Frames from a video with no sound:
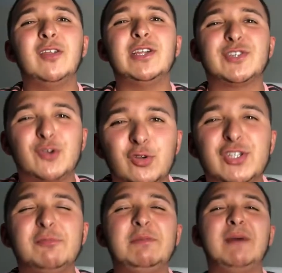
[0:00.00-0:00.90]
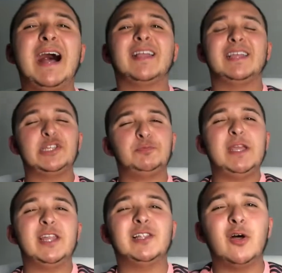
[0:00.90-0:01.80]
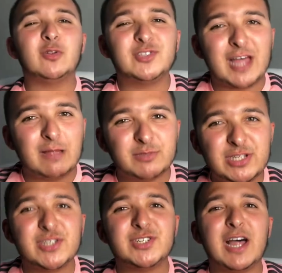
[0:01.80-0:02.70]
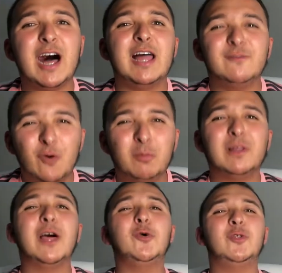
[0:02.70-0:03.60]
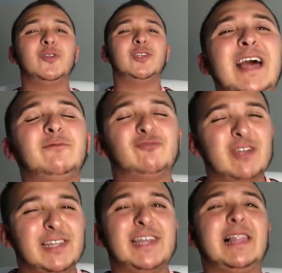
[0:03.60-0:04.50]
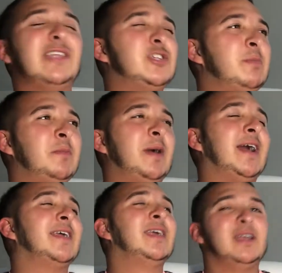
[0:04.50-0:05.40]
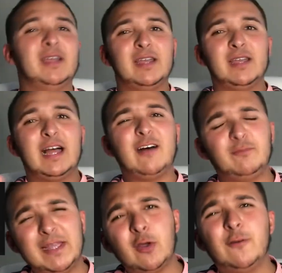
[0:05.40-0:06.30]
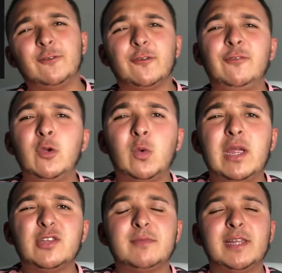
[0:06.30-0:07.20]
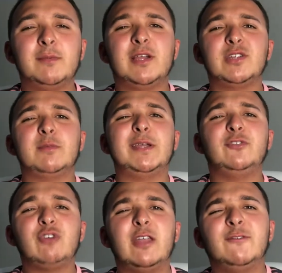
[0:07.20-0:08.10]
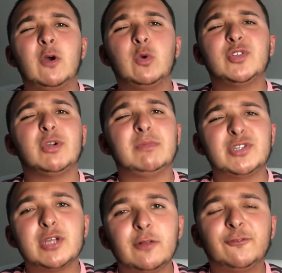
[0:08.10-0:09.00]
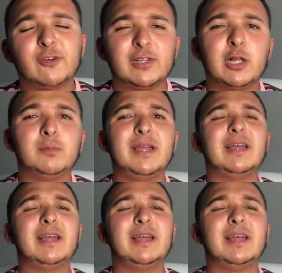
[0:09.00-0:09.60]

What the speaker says: It's good to be back. It's been a long time since I've uploaded. I'm really glad to be back. I've been off for a few weeks, mainly because I've been trying to focus on myself for a little bit.